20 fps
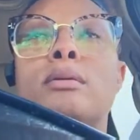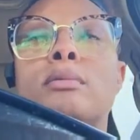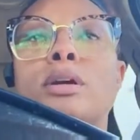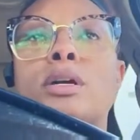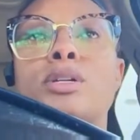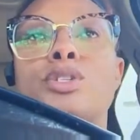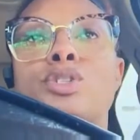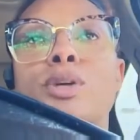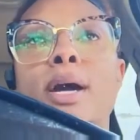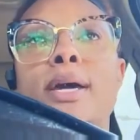I'm
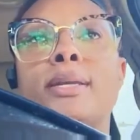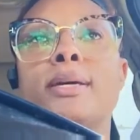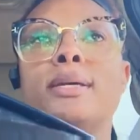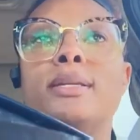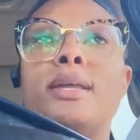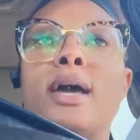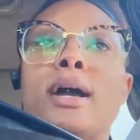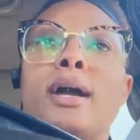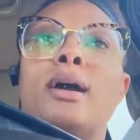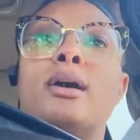gonna try to
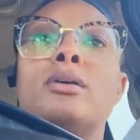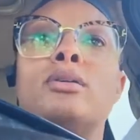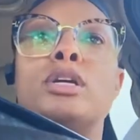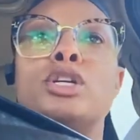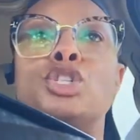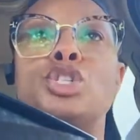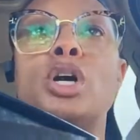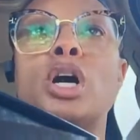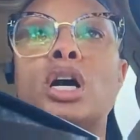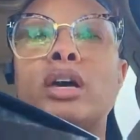knock out a
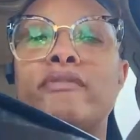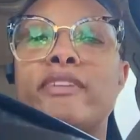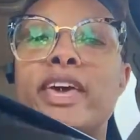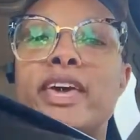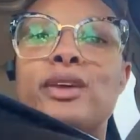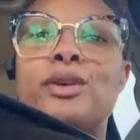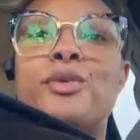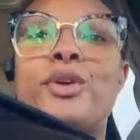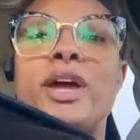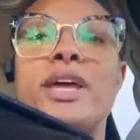chunk of
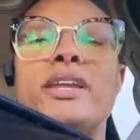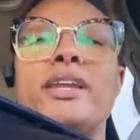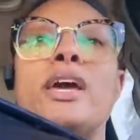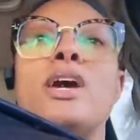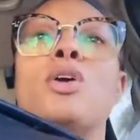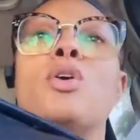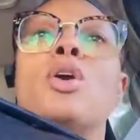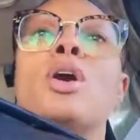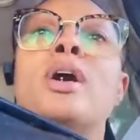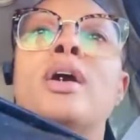it right
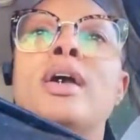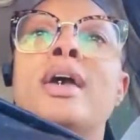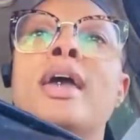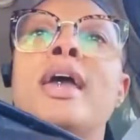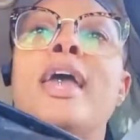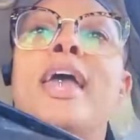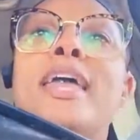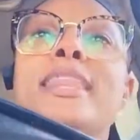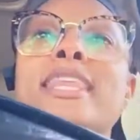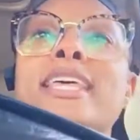now
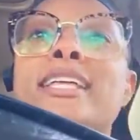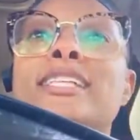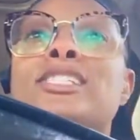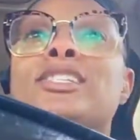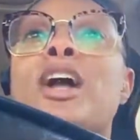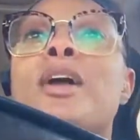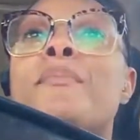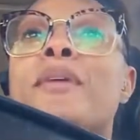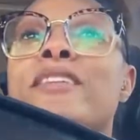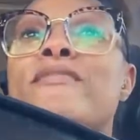and then
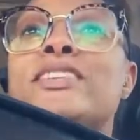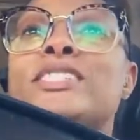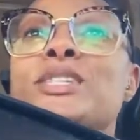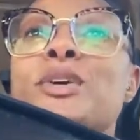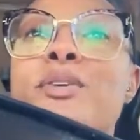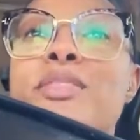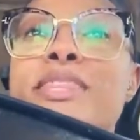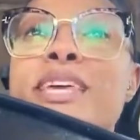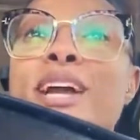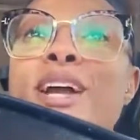start my
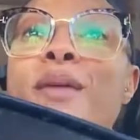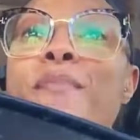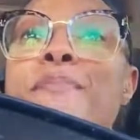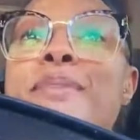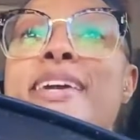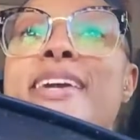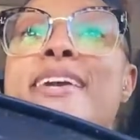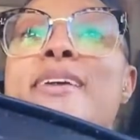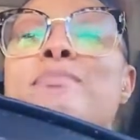physical therapy.